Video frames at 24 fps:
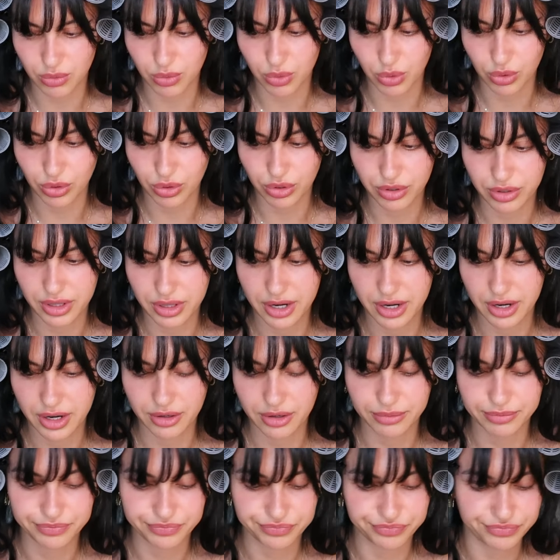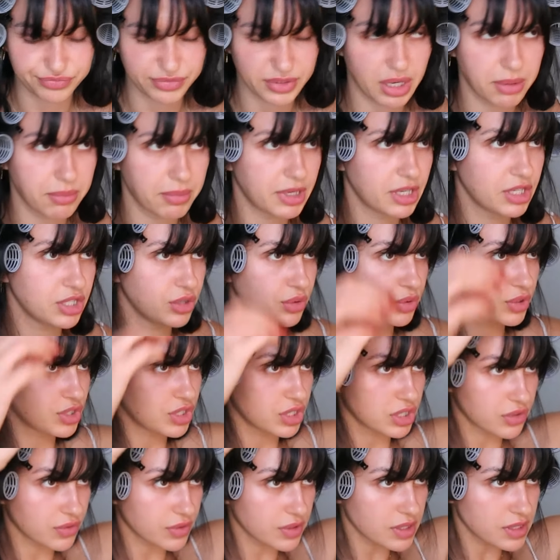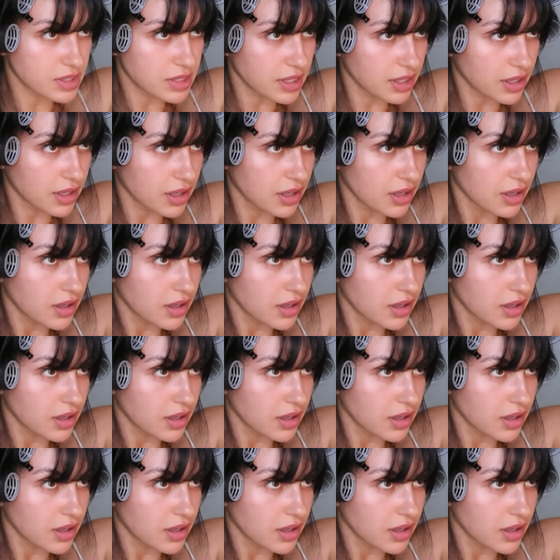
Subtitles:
a roller there. I'm gonna do it just for the sake